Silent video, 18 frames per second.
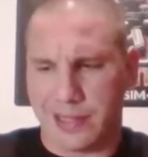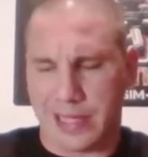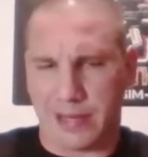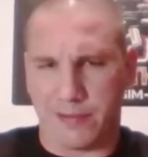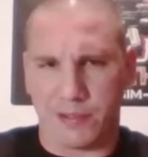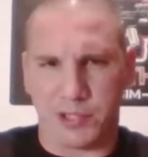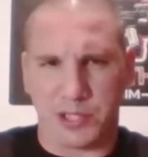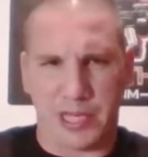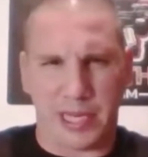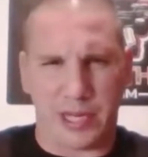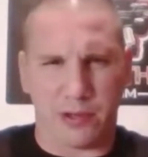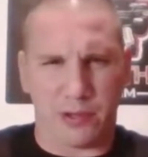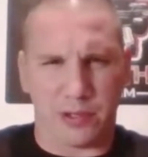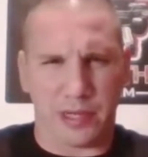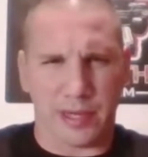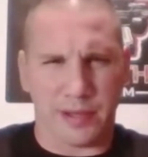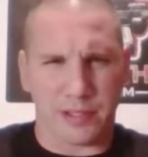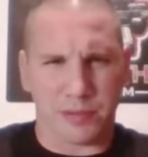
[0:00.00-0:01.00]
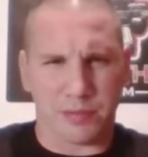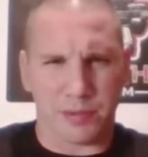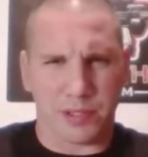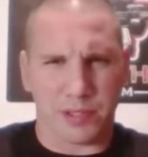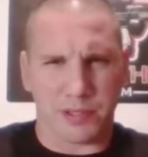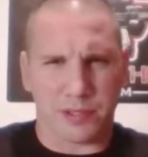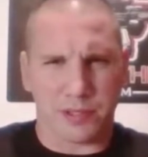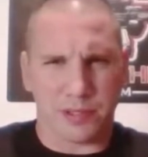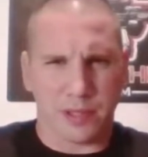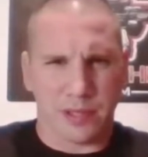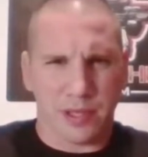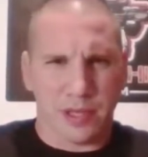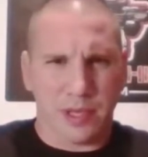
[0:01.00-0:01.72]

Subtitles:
lot of channel announcements.